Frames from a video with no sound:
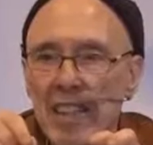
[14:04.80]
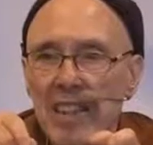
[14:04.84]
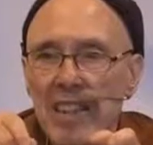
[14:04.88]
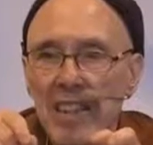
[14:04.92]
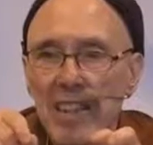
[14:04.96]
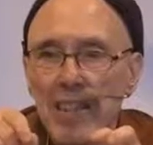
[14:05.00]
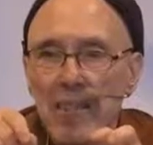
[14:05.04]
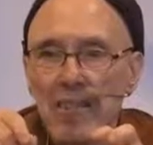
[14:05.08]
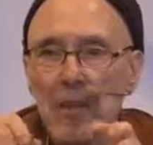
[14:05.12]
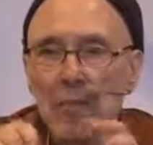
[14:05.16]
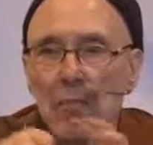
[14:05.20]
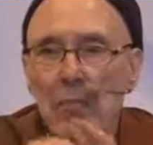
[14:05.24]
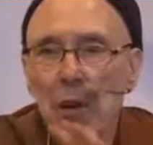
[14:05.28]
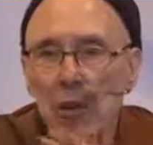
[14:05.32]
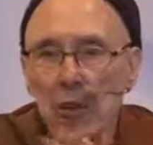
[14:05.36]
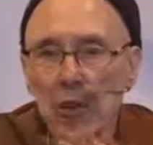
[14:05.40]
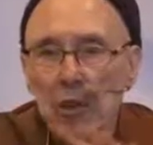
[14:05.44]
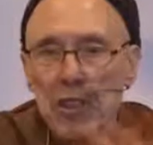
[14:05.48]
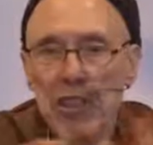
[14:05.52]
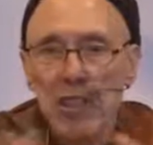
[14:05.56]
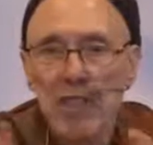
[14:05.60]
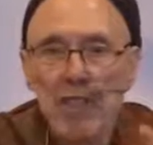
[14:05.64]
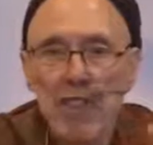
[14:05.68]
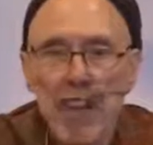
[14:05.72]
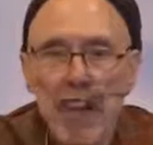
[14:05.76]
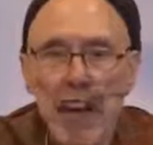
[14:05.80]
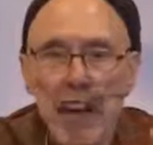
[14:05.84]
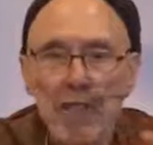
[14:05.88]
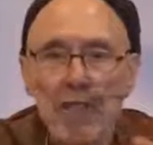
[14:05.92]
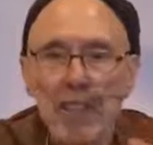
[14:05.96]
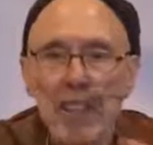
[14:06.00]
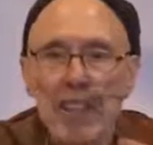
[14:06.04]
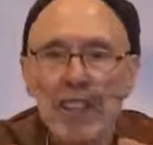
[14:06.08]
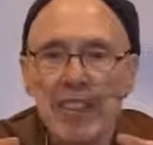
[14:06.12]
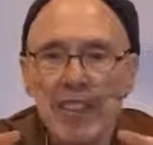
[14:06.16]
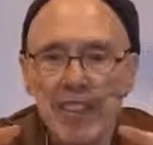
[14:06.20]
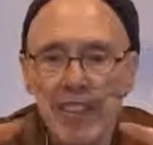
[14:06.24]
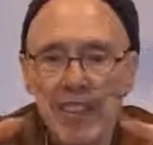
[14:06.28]
For most of the
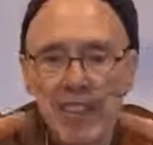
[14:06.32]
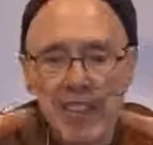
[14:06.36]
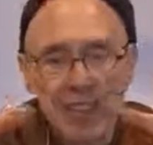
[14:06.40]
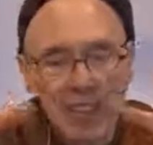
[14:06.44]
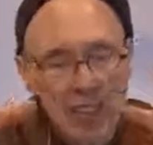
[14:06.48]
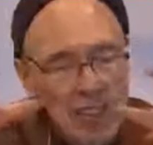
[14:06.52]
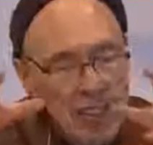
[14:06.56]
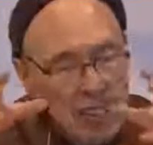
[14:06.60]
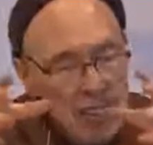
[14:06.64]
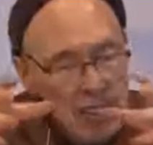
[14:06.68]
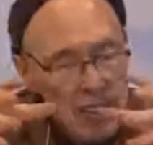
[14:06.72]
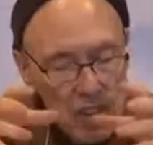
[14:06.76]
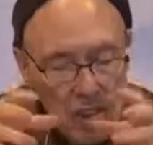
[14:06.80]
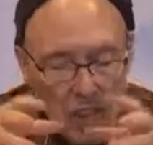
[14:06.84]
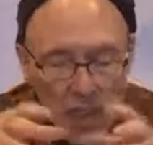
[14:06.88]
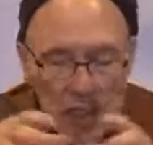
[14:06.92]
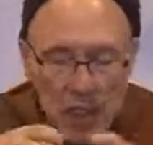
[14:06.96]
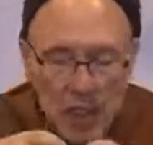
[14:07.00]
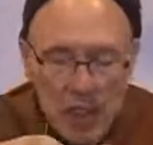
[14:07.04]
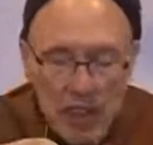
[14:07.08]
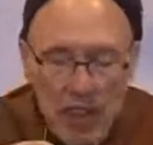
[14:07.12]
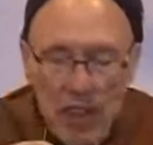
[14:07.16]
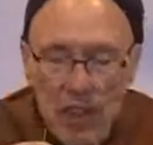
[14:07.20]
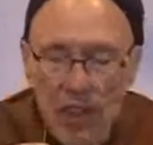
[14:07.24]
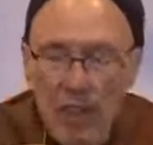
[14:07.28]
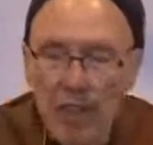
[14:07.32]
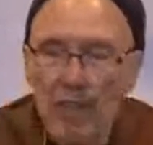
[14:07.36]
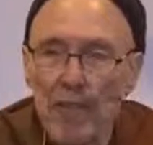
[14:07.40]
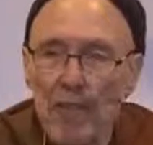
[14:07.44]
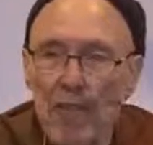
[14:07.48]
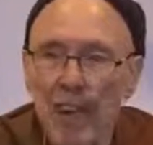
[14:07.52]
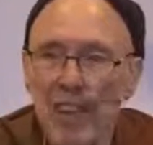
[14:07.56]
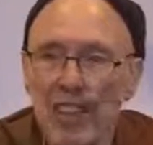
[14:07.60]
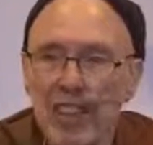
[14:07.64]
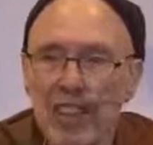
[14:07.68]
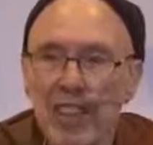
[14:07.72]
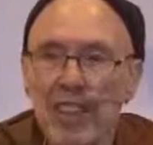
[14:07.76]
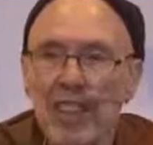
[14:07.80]
offenses, just to
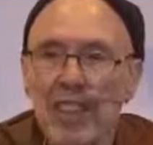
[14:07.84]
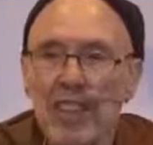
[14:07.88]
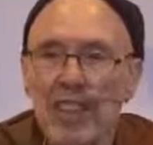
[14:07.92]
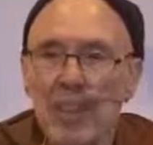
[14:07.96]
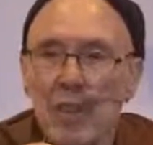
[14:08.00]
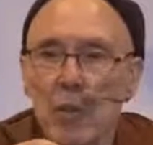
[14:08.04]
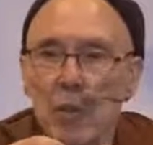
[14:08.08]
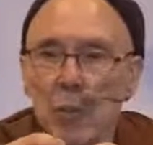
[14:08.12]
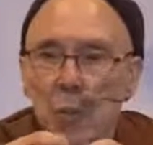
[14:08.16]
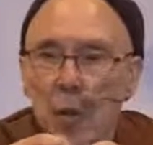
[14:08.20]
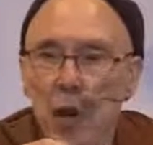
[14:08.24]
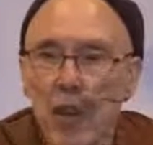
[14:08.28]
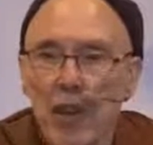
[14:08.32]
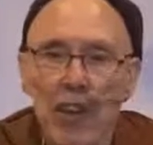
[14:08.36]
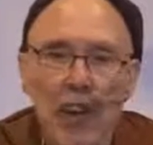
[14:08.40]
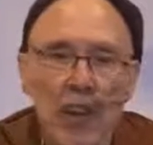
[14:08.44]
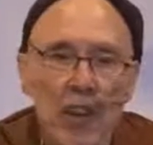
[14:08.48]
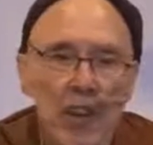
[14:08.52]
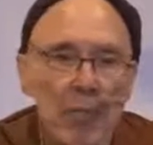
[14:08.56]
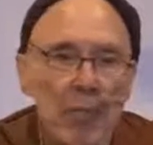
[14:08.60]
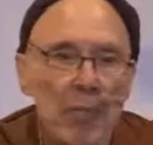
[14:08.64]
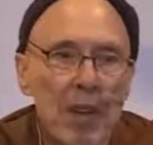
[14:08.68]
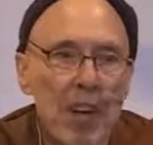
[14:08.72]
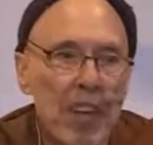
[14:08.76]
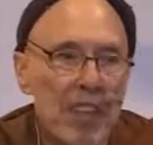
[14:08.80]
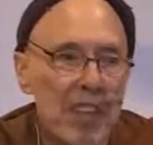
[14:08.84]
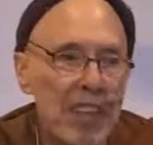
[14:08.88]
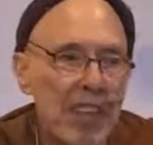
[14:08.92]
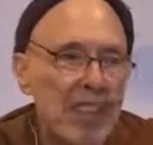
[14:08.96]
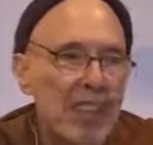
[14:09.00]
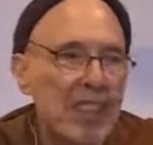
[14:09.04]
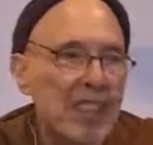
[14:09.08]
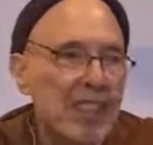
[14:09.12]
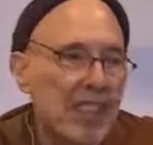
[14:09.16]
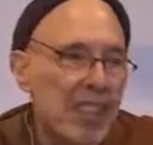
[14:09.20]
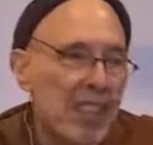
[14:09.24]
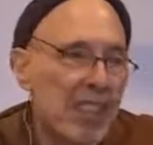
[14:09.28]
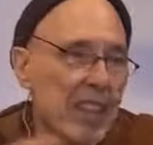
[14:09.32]
confess it to one other monk
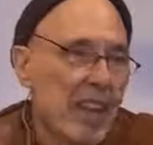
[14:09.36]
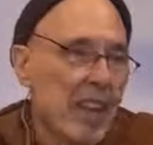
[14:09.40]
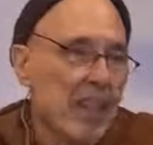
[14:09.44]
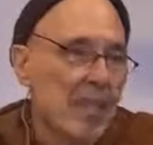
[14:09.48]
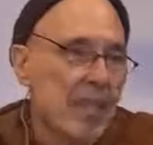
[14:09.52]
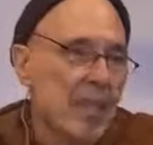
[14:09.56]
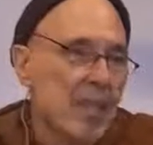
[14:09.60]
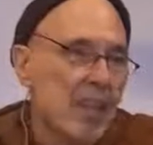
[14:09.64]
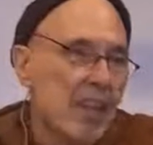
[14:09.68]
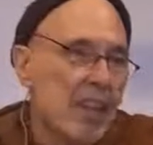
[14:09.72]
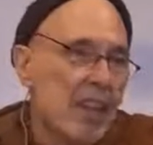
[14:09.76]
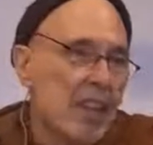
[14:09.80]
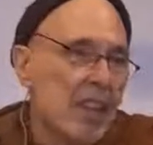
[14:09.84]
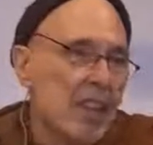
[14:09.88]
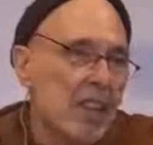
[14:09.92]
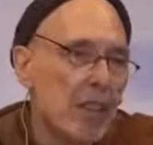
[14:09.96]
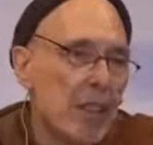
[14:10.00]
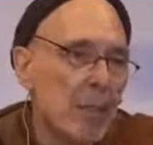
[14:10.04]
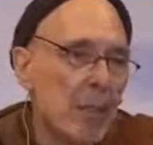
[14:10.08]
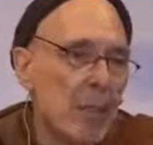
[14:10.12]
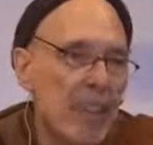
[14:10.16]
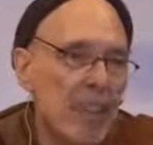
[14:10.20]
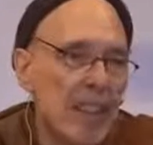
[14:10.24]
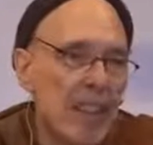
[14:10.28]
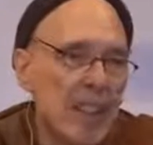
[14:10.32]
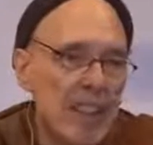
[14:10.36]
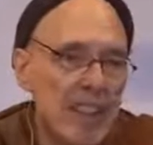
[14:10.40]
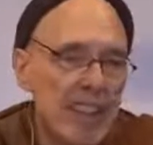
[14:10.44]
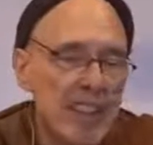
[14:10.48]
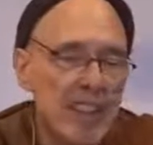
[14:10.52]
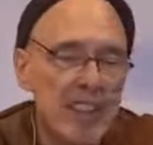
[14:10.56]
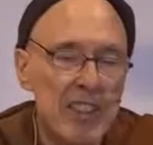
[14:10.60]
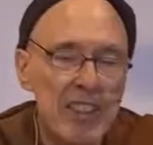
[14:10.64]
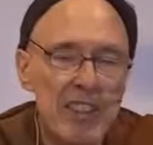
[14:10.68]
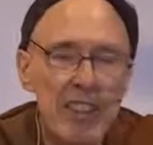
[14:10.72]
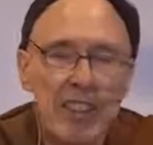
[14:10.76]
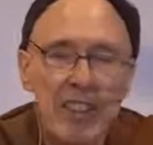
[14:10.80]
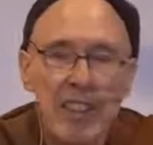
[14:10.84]
is enough to be
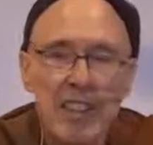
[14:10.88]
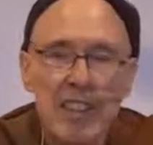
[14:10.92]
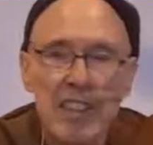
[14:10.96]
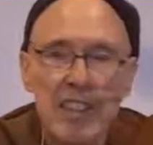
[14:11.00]
cleared.